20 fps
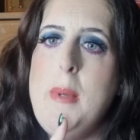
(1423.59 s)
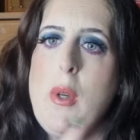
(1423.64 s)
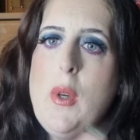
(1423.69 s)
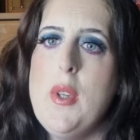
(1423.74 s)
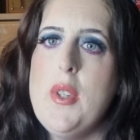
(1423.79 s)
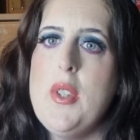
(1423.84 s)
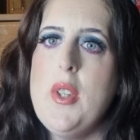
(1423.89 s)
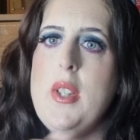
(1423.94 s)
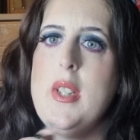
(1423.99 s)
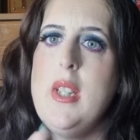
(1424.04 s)

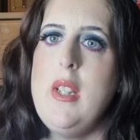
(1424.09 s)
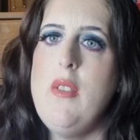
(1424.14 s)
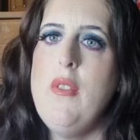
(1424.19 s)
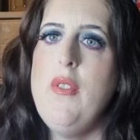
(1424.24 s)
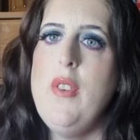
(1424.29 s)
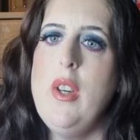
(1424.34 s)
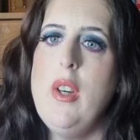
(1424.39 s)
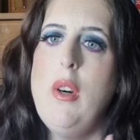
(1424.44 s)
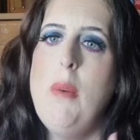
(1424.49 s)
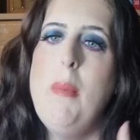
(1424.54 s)
just because I
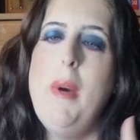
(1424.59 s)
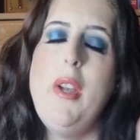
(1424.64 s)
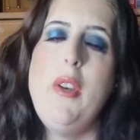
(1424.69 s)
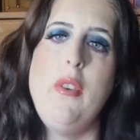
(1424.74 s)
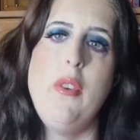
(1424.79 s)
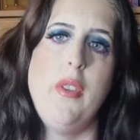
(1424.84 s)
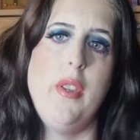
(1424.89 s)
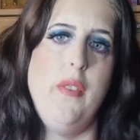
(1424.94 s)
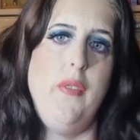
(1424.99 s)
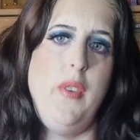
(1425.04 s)
did
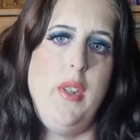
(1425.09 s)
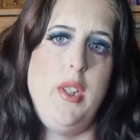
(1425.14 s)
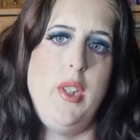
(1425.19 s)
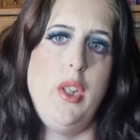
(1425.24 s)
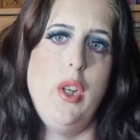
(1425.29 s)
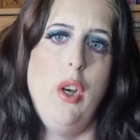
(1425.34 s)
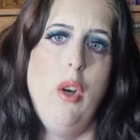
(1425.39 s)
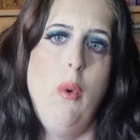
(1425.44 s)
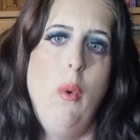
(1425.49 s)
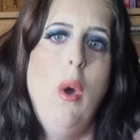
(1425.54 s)
film
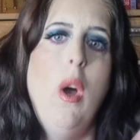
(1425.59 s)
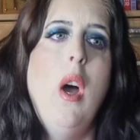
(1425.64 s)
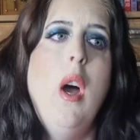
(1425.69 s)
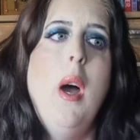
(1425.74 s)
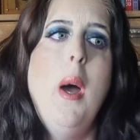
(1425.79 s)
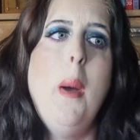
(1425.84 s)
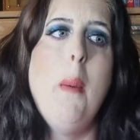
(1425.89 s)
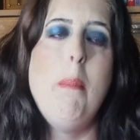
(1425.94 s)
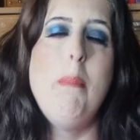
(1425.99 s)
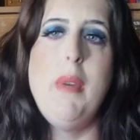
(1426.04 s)
another
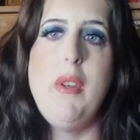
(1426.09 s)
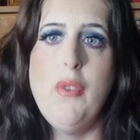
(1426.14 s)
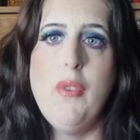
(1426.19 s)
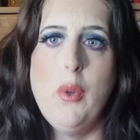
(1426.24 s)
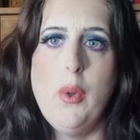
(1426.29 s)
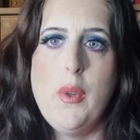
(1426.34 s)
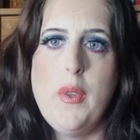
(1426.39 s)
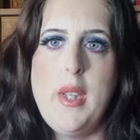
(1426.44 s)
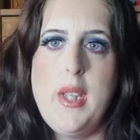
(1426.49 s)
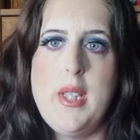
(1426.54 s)
video
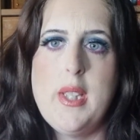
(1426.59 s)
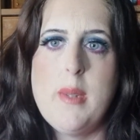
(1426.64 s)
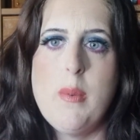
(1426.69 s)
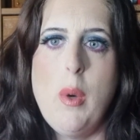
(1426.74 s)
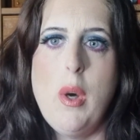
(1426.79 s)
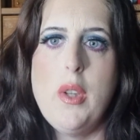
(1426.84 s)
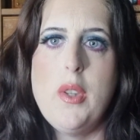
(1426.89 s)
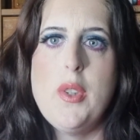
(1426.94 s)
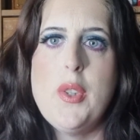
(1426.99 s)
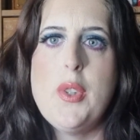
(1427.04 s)
before
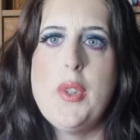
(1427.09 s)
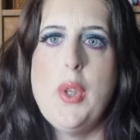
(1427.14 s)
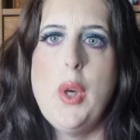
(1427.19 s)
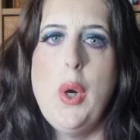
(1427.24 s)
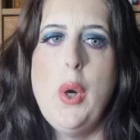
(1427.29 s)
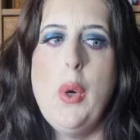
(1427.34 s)
this one.